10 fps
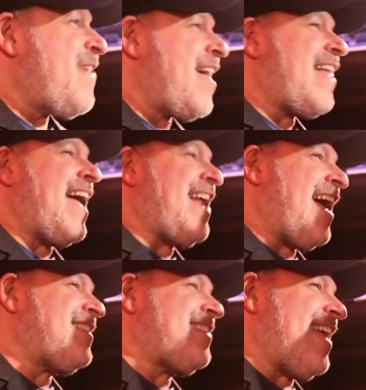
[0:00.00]

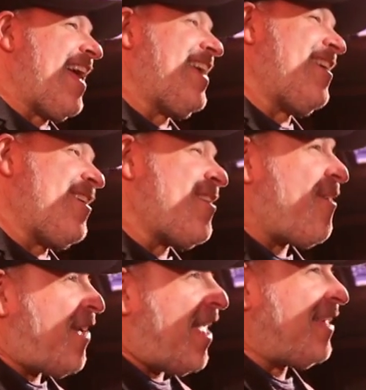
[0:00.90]

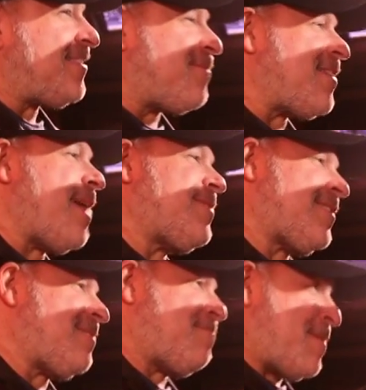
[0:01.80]
Well,
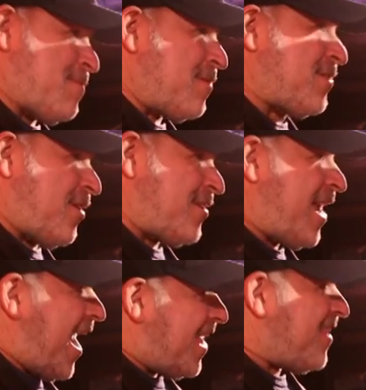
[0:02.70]
sometimes people turn
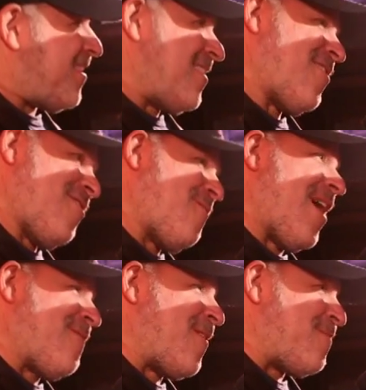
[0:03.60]

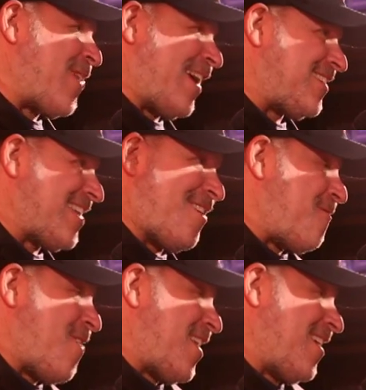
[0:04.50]
away from things they
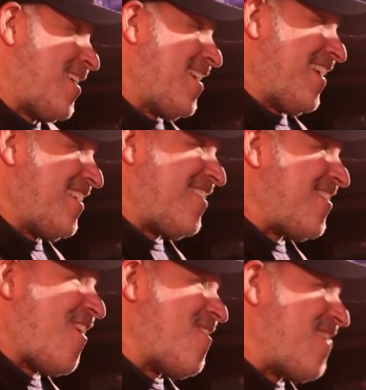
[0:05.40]
don't want to,
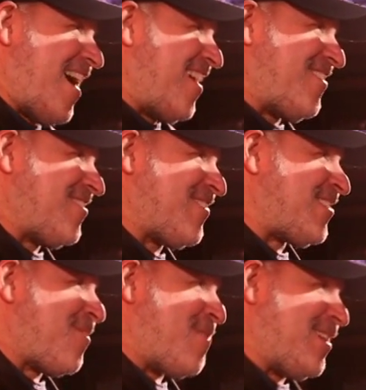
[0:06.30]
know about, or for
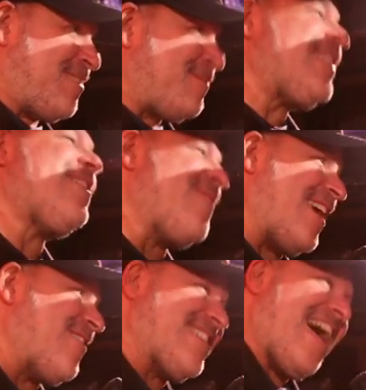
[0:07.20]
some reason. Believe
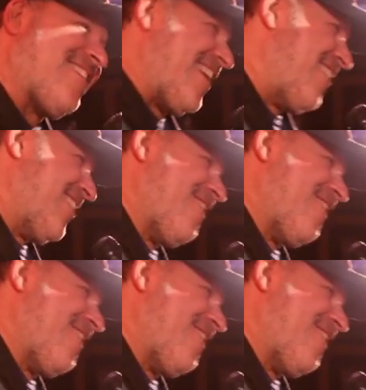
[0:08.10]
me, it was out there in